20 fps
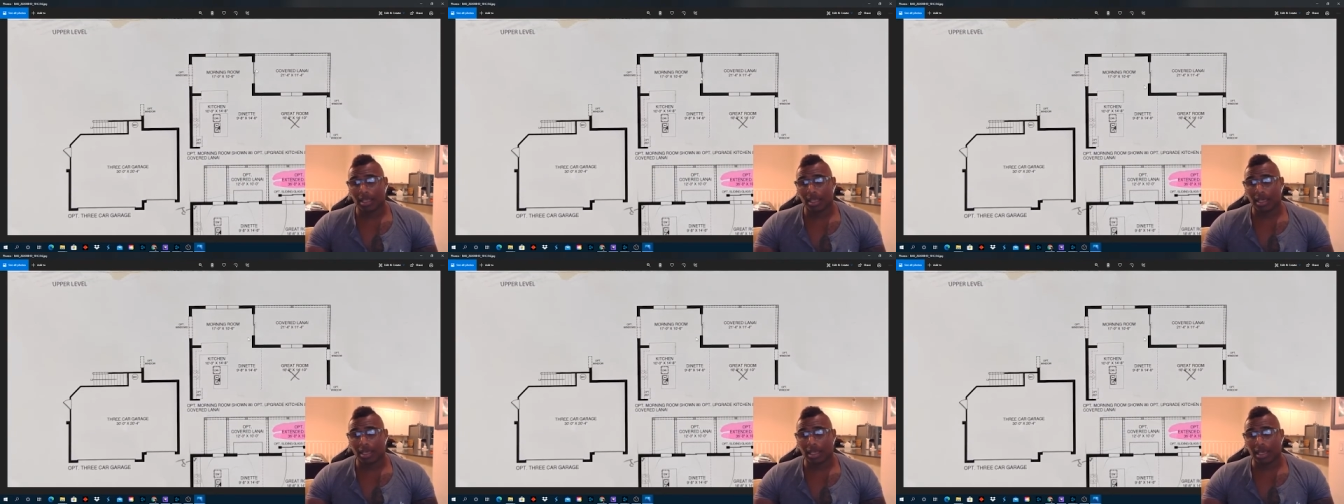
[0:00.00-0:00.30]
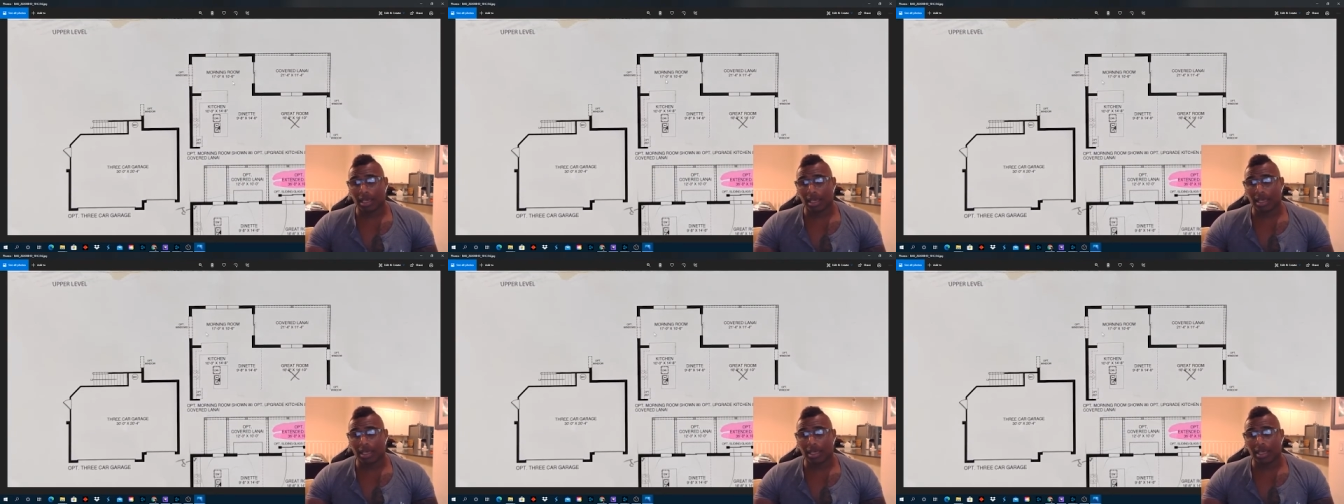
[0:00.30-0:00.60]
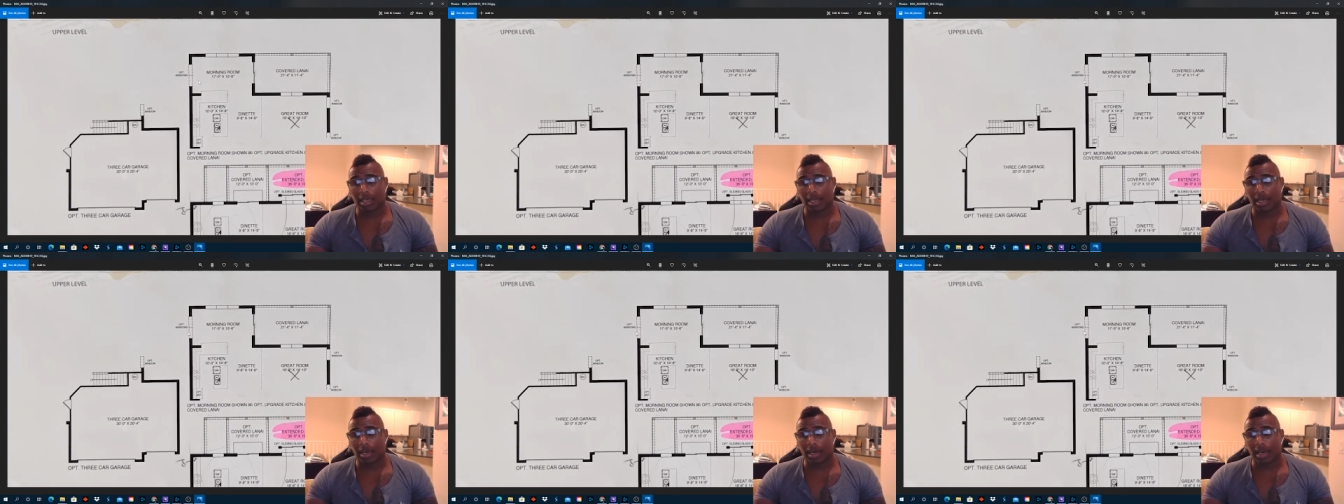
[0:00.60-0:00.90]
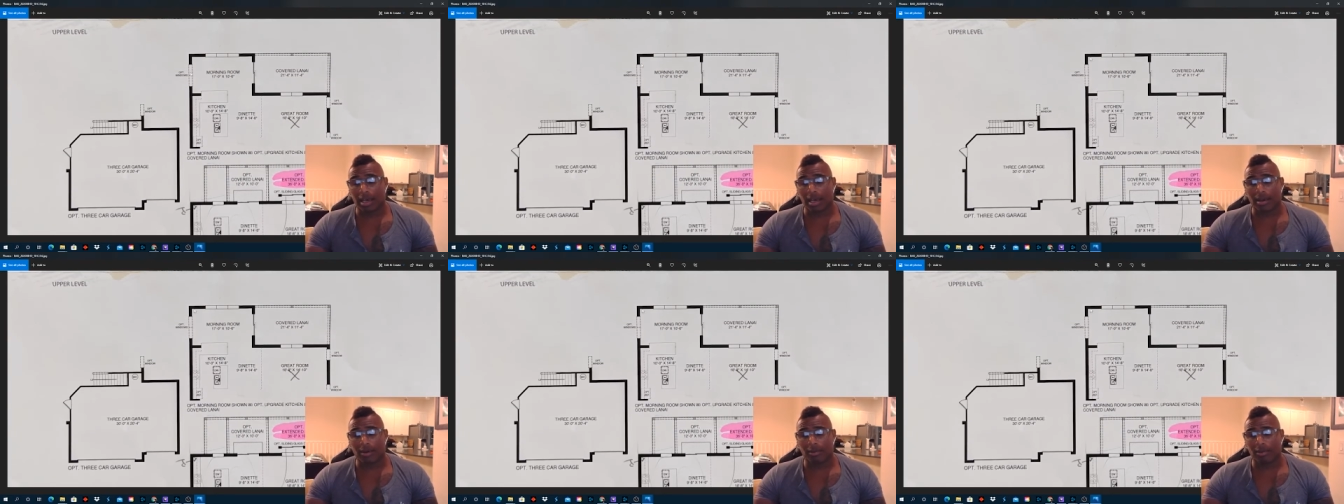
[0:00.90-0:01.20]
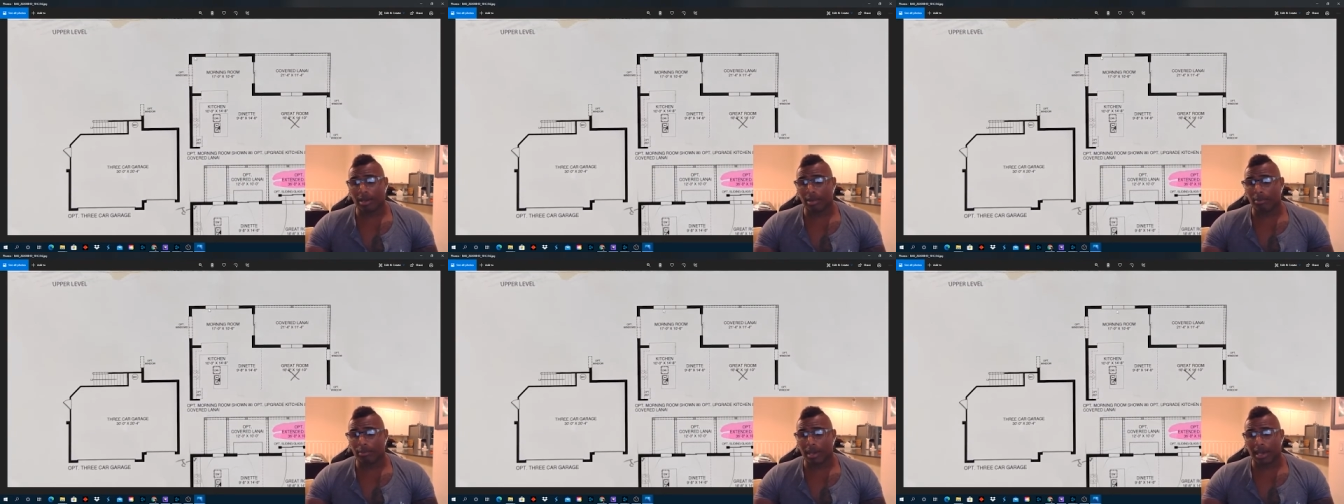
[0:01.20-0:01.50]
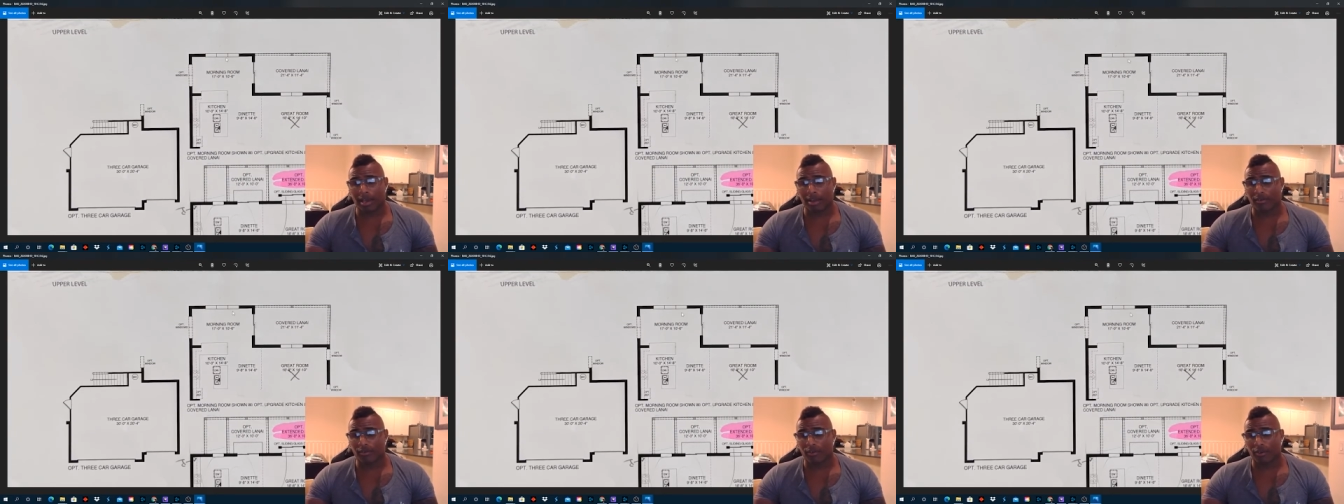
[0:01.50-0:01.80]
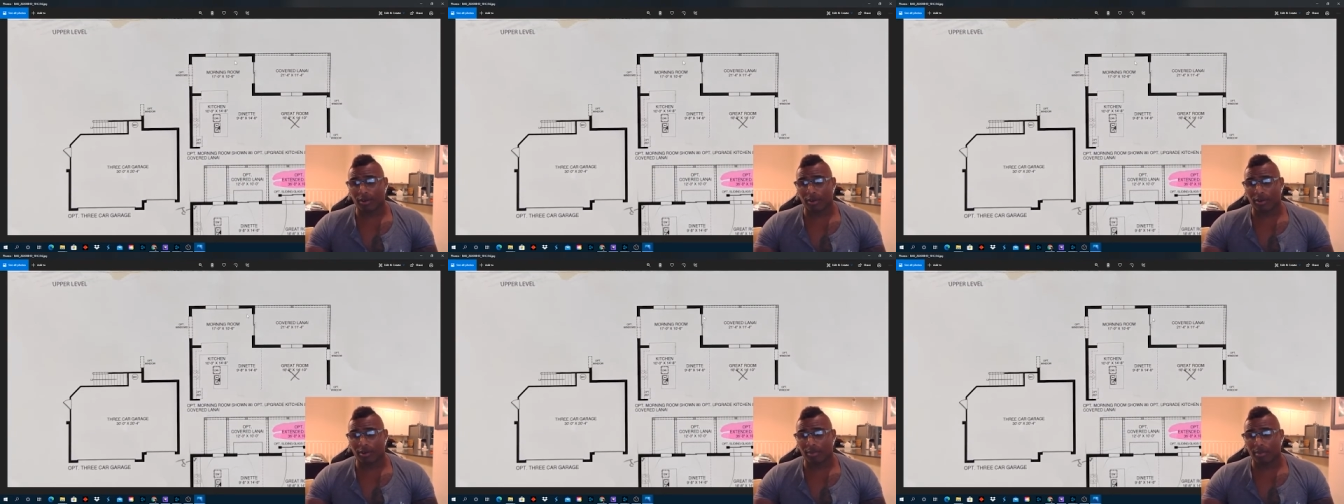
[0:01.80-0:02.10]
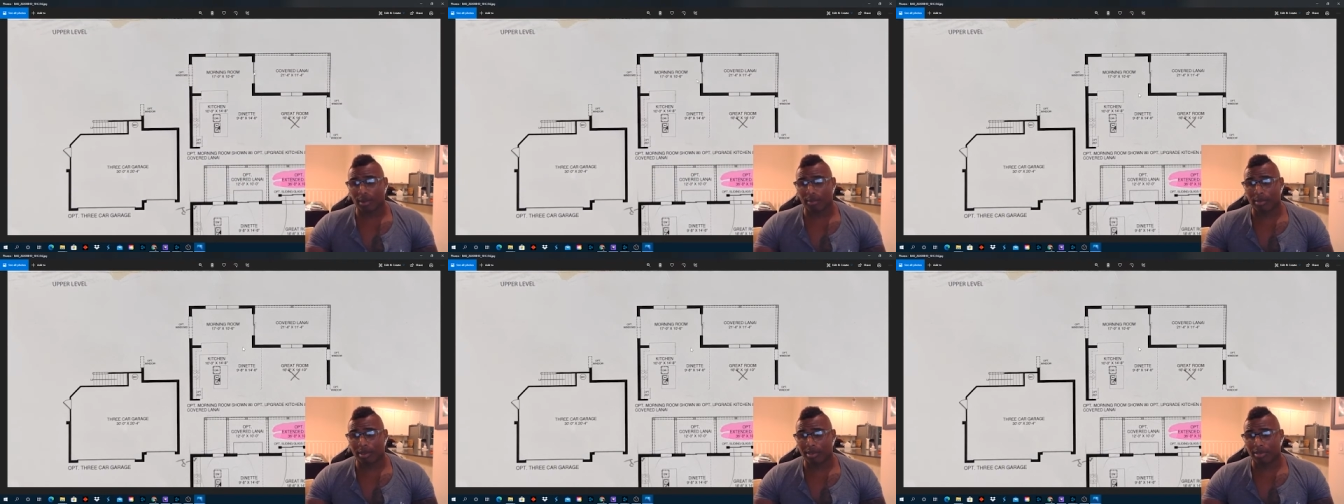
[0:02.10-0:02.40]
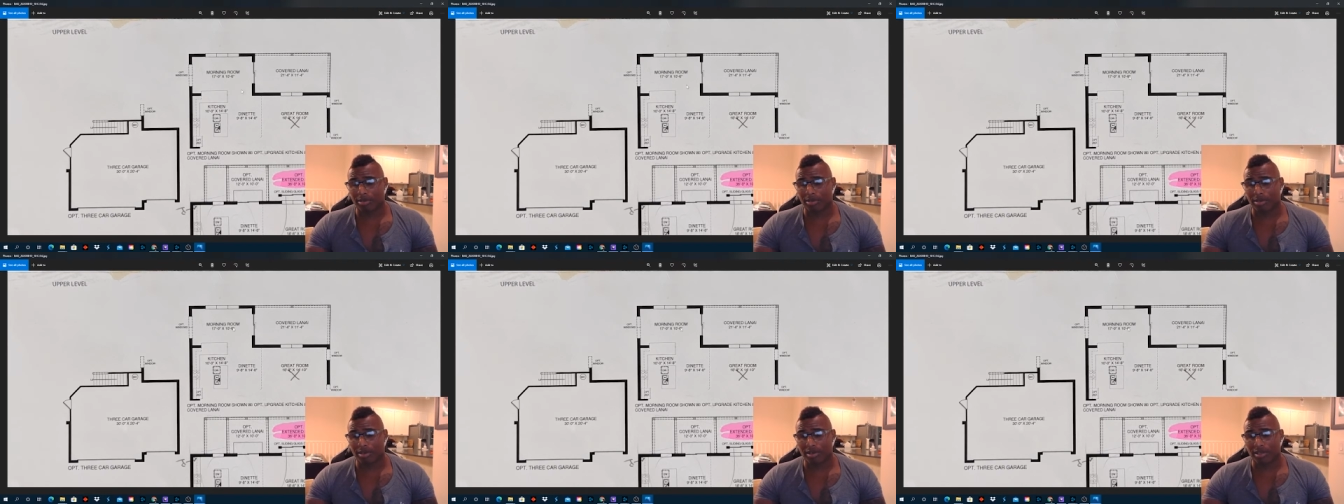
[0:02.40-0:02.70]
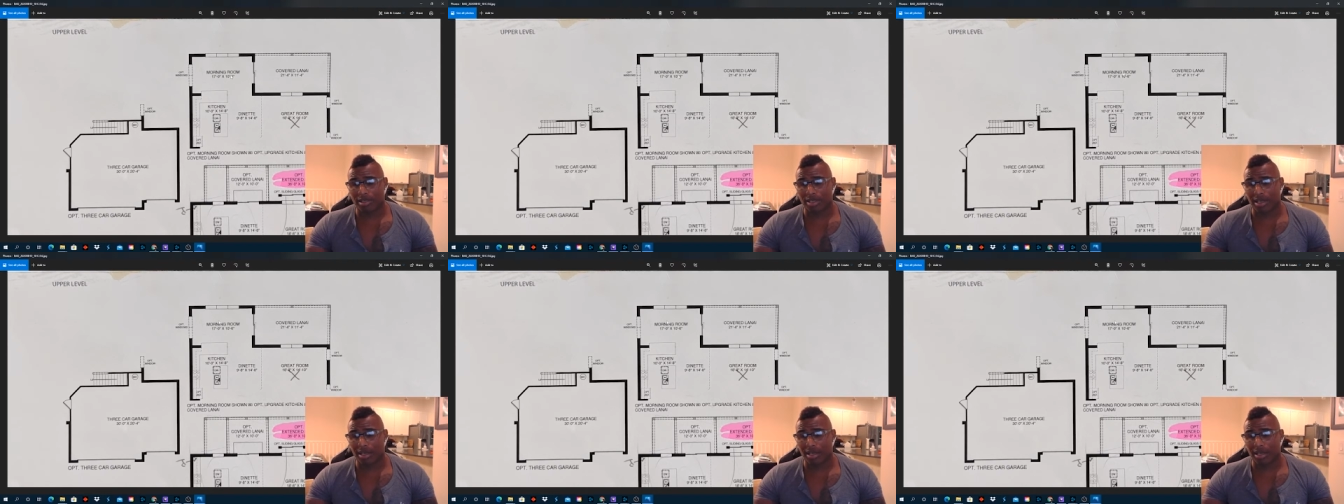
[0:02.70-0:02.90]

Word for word: and I went back and forth with my mentors